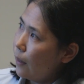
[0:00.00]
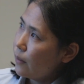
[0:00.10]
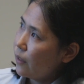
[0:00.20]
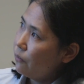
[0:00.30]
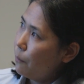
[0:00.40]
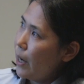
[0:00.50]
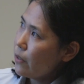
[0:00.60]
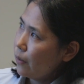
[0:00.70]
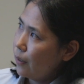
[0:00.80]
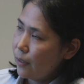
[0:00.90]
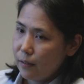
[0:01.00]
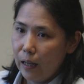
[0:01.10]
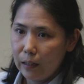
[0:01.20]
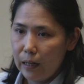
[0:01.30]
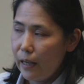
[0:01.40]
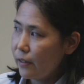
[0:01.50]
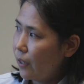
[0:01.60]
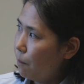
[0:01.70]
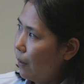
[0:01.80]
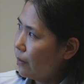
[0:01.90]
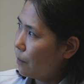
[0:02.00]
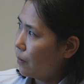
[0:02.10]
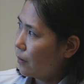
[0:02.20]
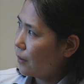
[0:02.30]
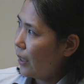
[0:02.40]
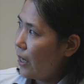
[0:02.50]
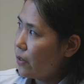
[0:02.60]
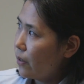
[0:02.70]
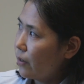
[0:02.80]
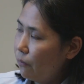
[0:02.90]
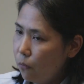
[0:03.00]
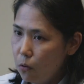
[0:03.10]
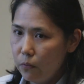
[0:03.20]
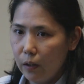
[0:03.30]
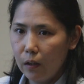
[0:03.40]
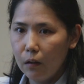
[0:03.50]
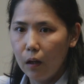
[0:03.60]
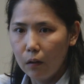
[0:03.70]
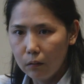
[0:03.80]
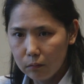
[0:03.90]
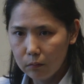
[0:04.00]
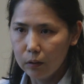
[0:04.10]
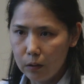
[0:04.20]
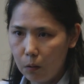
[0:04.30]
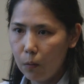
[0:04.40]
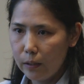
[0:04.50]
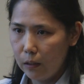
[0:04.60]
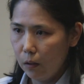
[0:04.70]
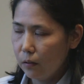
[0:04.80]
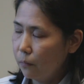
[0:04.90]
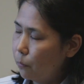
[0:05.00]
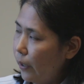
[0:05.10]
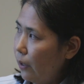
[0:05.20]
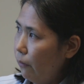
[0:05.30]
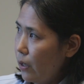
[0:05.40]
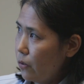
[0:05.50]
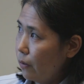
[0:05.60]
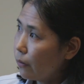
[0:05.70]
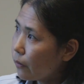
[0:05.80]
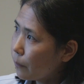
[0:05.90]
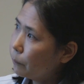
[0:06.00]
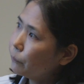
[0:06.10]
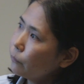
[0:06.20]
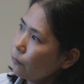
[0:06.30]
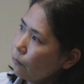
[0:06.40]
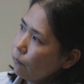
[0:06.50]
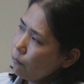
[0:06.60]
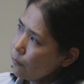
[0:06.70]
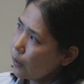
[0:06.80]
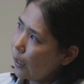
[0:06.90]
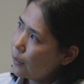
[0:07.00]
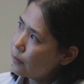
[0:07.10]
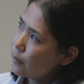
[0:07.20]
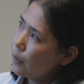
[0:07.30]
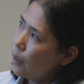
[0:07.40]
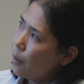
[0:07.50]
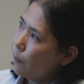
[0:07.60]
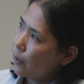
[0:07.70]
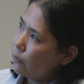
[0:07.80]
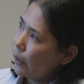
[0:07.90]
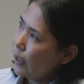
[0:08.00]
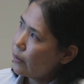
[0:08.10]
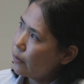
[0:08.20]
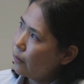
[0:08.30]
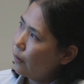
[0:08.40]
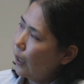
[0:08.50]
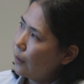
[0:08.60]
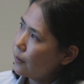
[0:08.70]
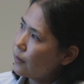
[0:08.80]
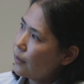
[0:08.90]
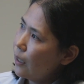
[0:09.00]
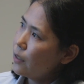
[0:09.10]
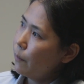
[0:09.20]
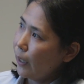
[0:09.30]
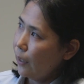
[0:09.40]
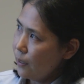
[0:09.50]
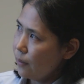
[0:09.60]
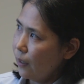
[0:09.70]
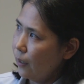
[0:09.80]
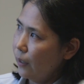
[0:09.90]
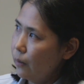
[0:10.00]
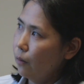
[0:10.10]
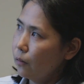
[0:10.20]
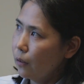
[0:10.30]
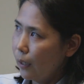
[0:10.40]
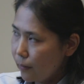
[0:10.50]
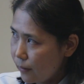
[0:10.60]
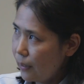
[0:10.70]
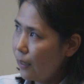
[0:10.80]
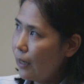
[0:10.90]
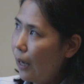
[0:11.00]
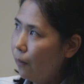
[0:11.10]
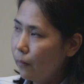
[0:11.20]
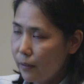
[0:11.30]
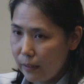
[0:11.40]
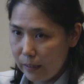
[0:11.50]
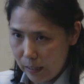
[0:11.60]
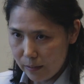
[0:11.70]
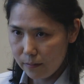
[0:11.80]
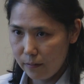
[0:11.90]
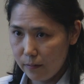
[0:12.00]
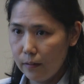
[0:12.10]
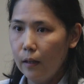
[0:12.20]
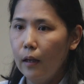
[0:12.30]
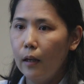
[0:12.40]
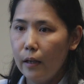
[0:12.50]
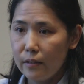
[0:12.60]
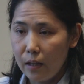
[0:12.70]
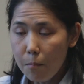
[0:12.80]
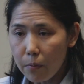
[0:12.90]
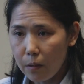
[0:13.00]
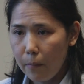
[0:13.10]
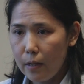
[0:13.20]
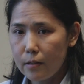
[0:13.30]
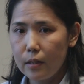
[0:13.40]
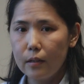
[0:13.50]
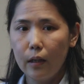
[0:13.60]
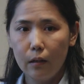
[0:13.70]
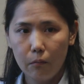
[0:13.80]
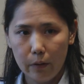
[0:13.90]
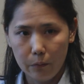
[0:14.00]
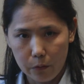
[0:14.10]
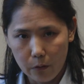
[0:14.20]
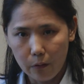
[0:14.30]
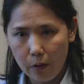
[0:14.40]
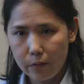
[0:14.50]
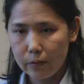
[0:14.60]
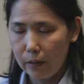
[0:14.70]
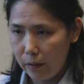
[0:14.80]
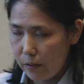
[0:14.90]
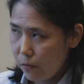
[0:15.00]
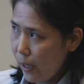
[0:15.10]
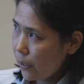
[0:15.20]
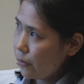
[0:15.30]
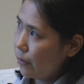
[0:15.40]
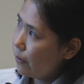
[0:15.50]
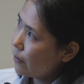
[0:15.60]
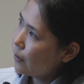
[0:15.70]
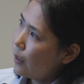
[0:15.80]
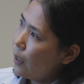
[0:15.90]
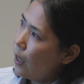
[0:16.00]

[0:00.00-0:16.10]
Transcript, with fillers: And this information is analyzed in multiple stages involving, uh, you know, quite a lot of brain regions. And, but really to understand mechanistically, you know, to understand how this analysis is implemented in real neurons and their interactions,